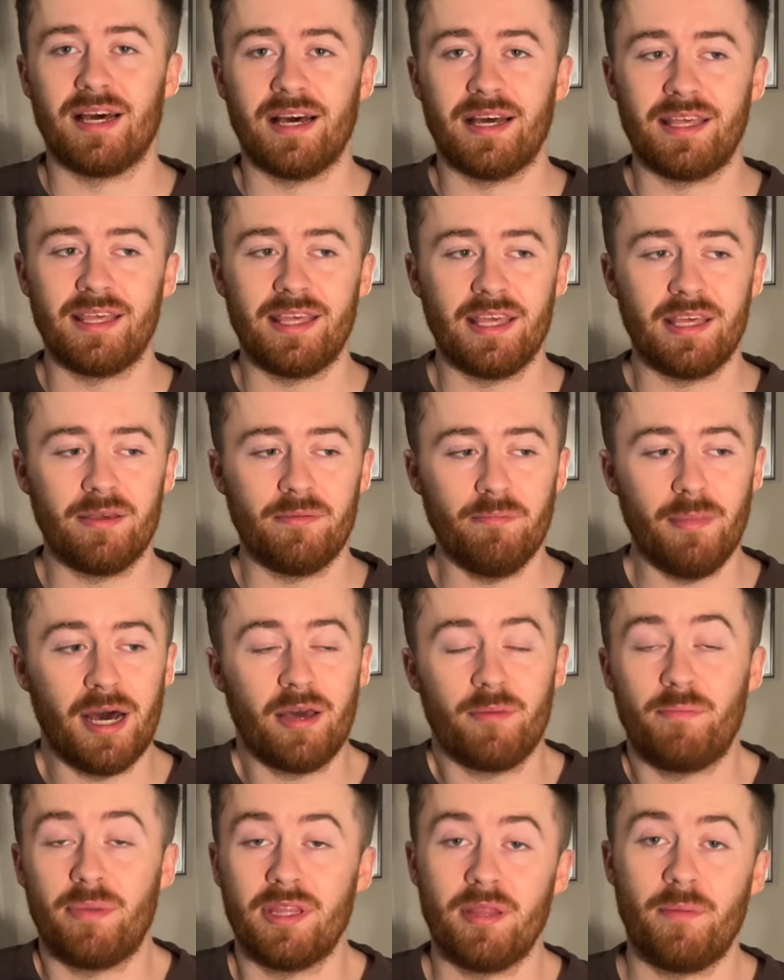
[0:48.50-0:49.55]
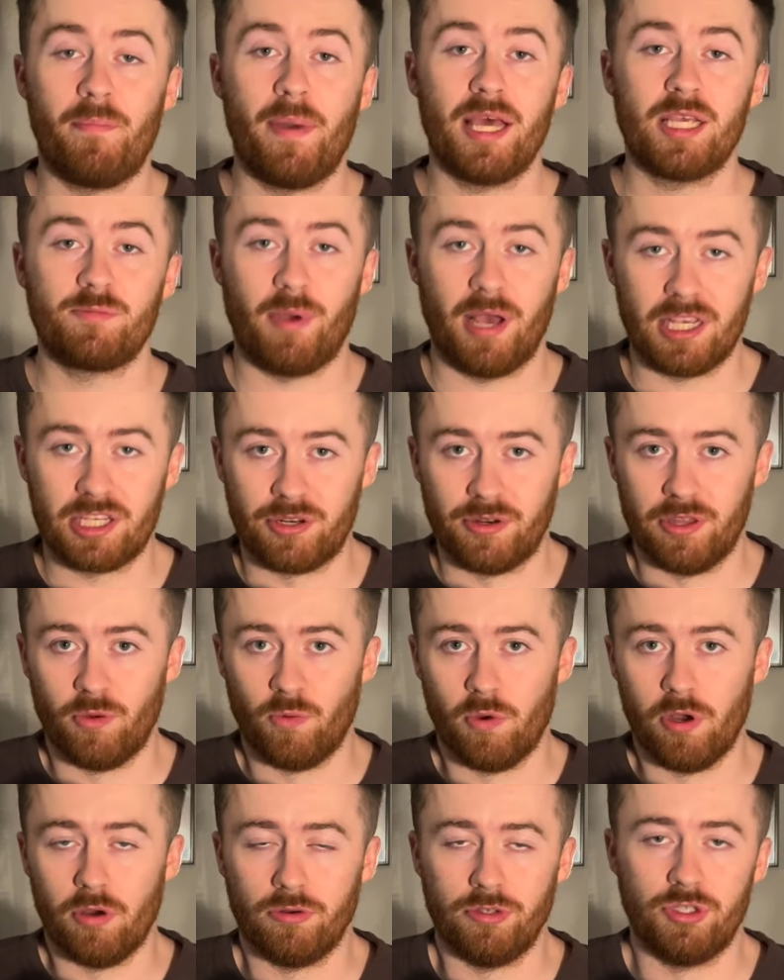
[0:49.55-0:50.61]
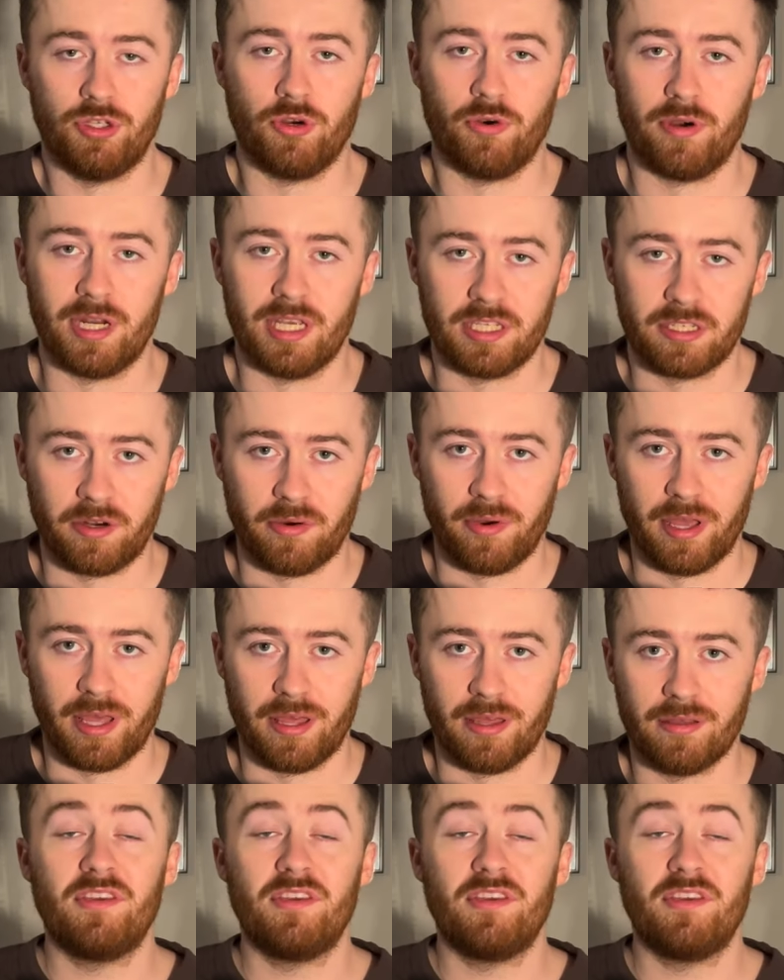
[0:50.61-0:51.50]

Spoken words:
that he might have been the best passer in the world during his career.